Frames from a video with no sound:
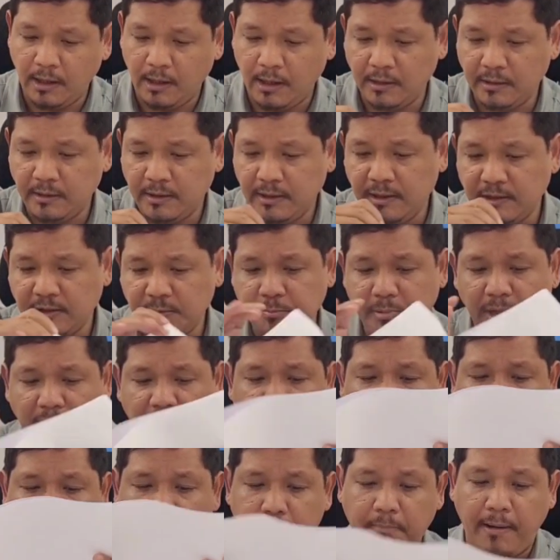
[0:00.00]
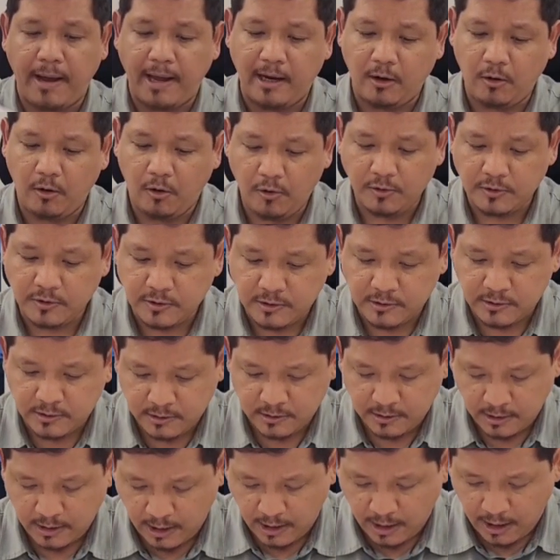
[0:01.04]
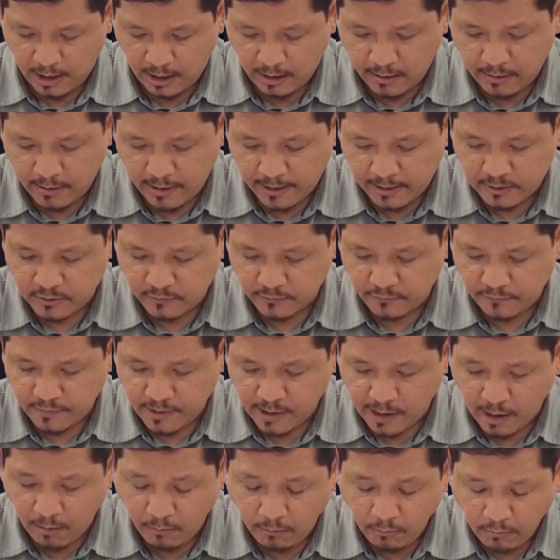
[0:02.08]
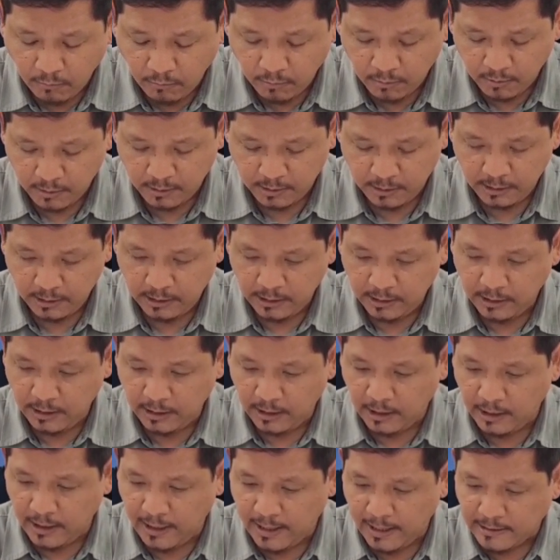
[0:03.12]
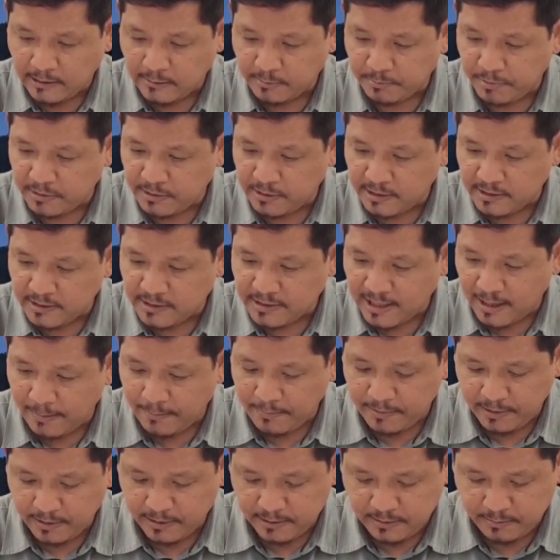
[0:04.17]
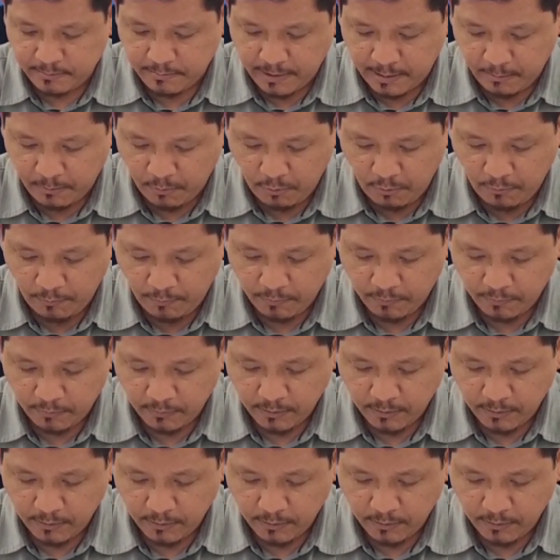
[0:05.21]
These building bylaws are, as of now, as per this cabinet memo,